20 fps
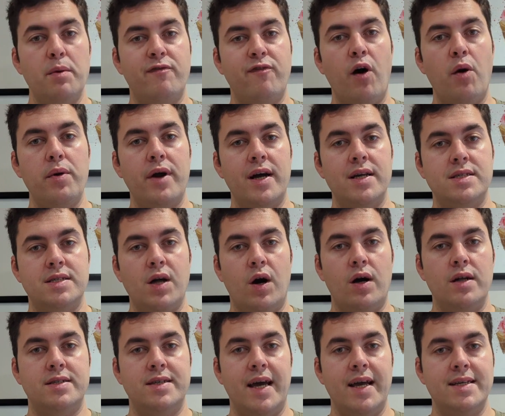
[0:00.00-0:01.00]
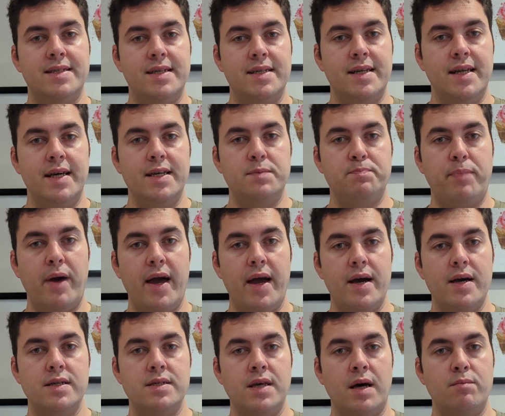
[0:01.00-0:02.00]
before we get started tasting these
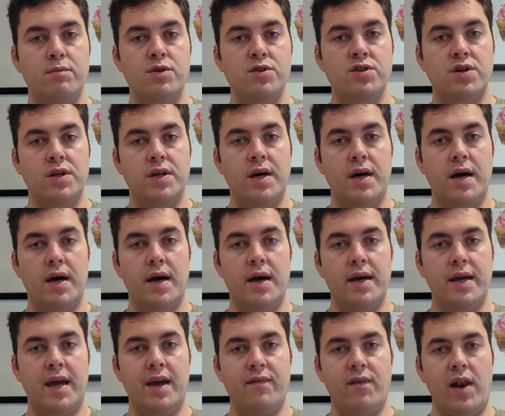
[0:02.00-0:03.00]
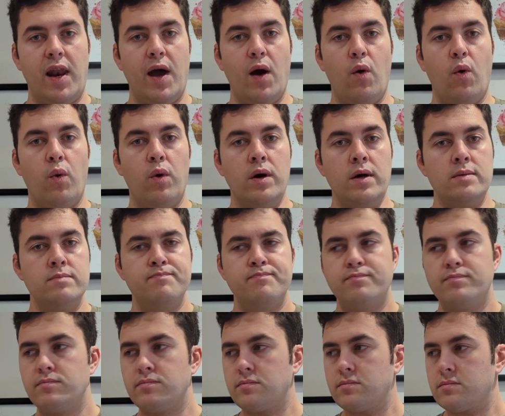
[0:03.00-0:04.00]
beers, I'm just going to give a little
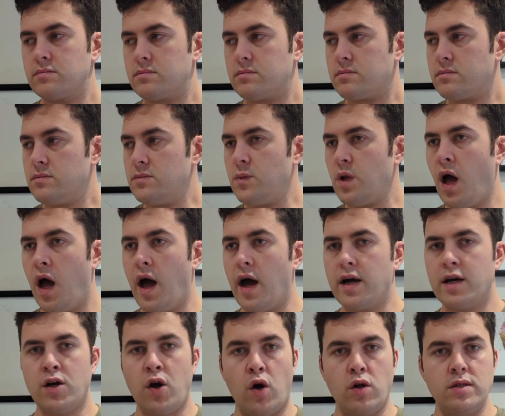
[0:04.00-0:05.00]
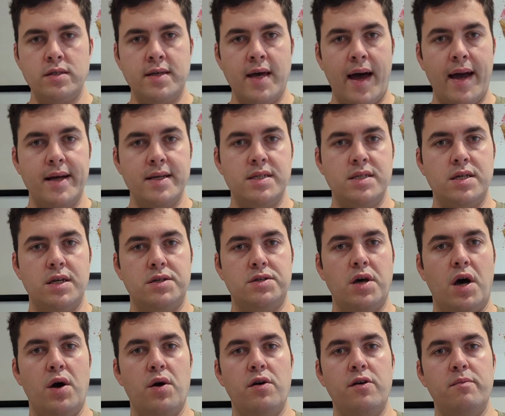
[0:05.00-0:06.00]
context.
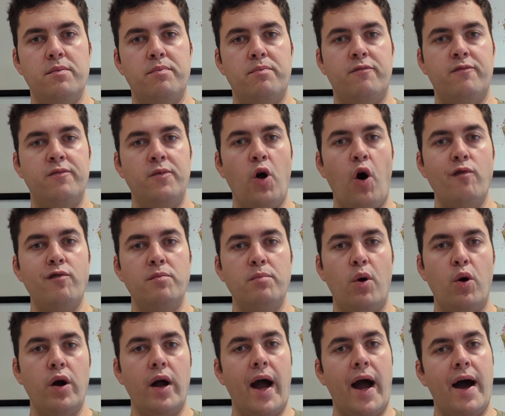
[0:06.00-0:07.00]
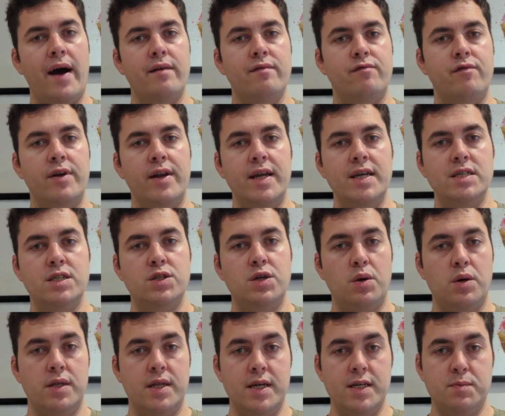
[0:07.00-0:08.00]
So Northern Monk have released
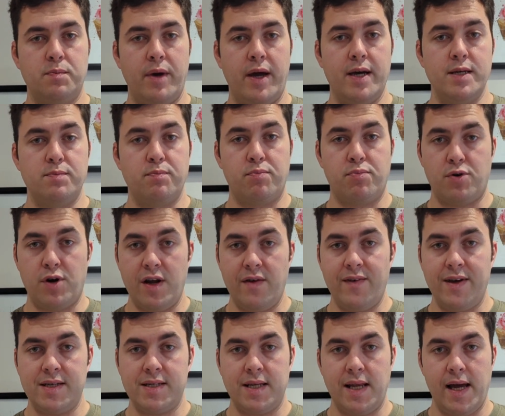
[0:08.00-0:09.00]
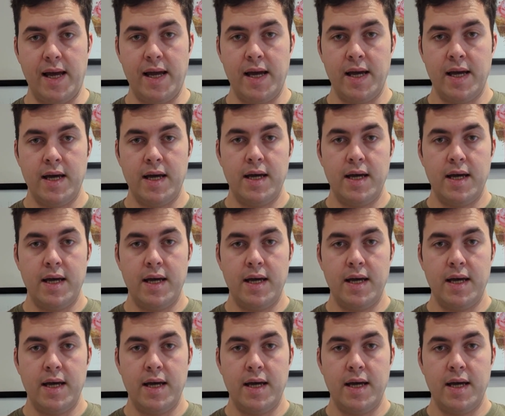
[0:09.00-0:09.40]
2 of these beers previously.